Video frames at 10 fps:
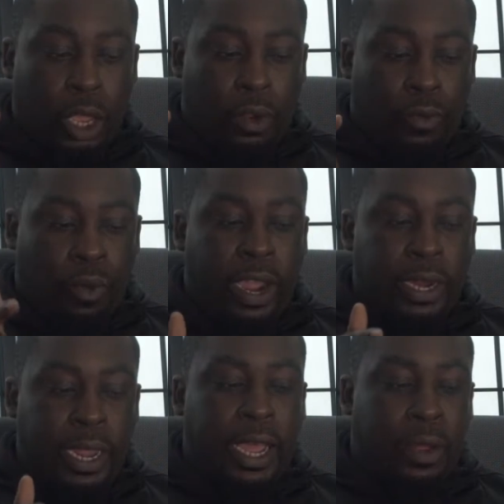Right
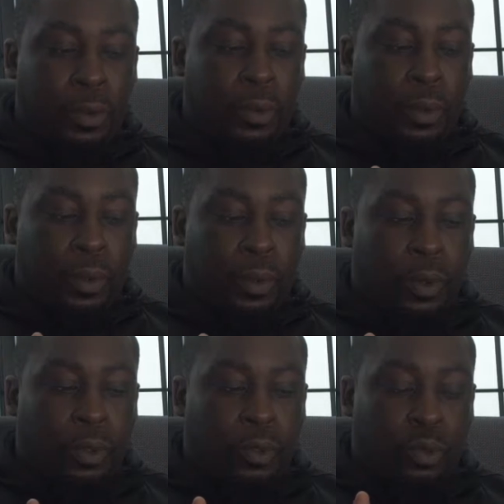now,
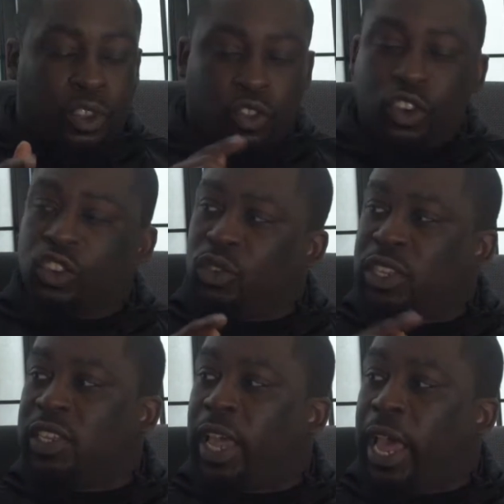with the surgeries
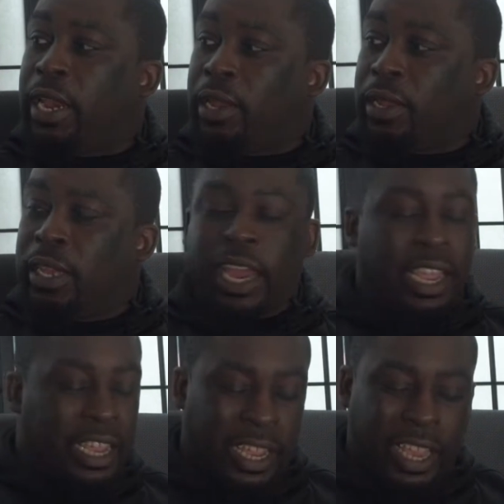he's had, he
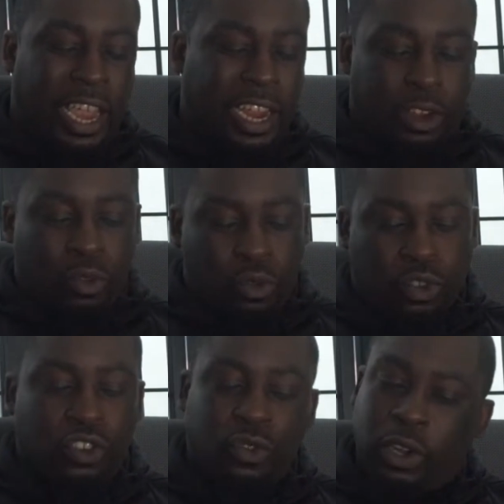had to do
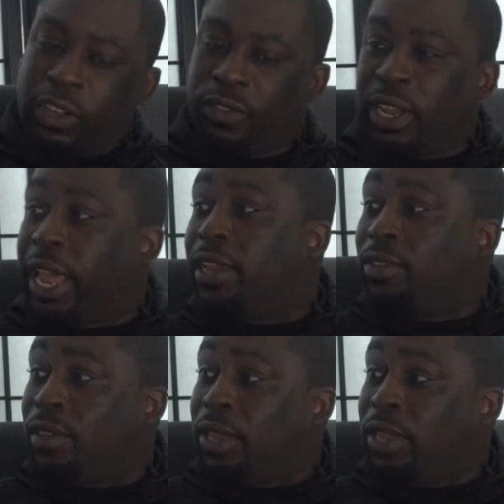surgery on his legs.